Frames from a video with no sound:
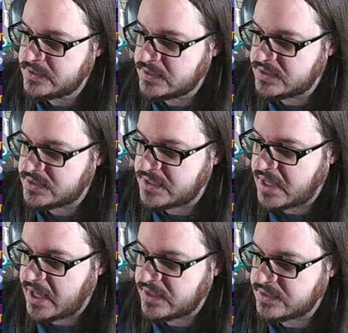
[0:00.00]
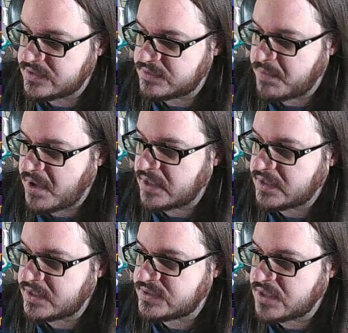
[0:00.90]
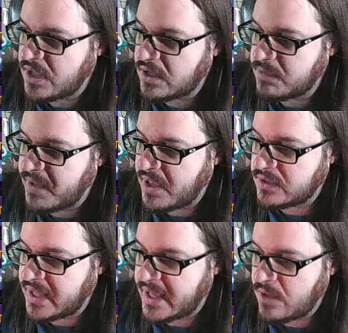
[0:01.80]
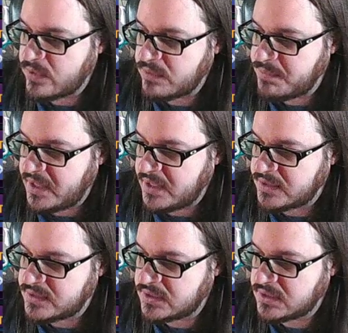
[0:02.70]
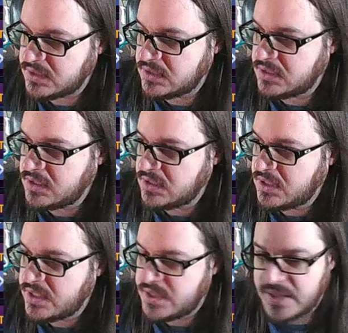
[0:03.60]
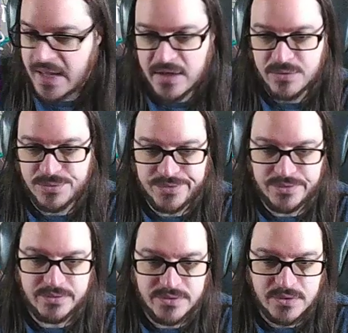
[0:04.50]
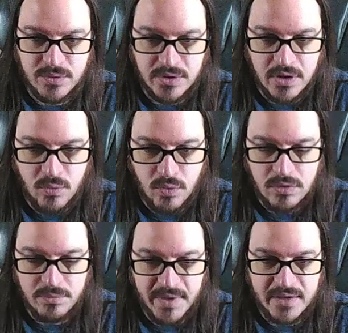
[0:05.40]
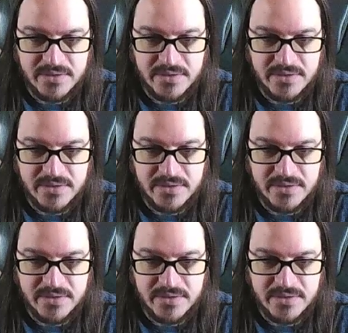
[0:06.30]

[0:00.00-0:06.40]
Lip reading: let's tag this spot. Let's talk about how we beat Thanos. So we're going to get a World Boss